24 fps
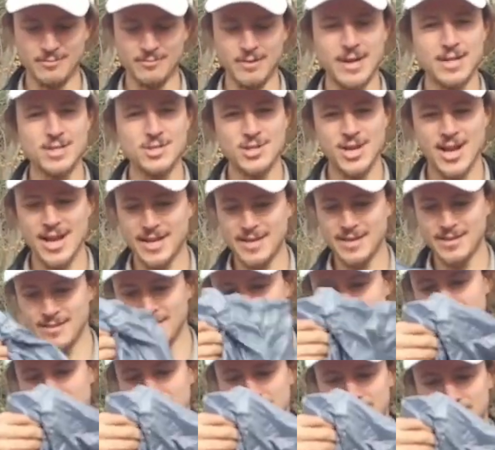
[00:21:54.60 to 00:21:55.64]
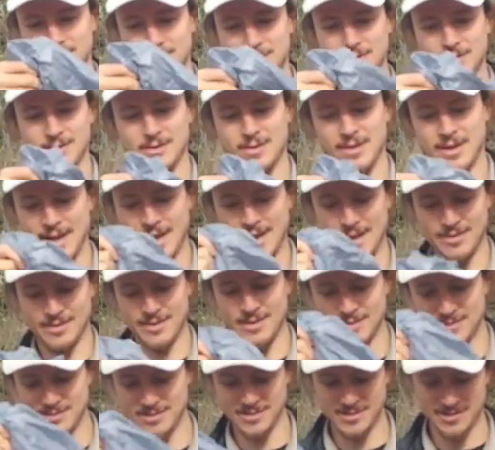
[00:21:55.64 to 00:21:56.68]
rain jacket, and
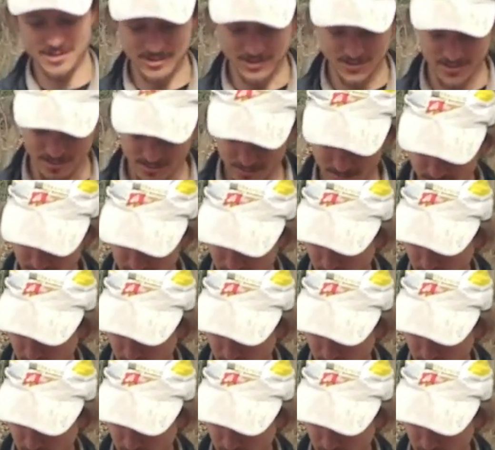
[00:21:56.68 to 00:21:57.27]
this is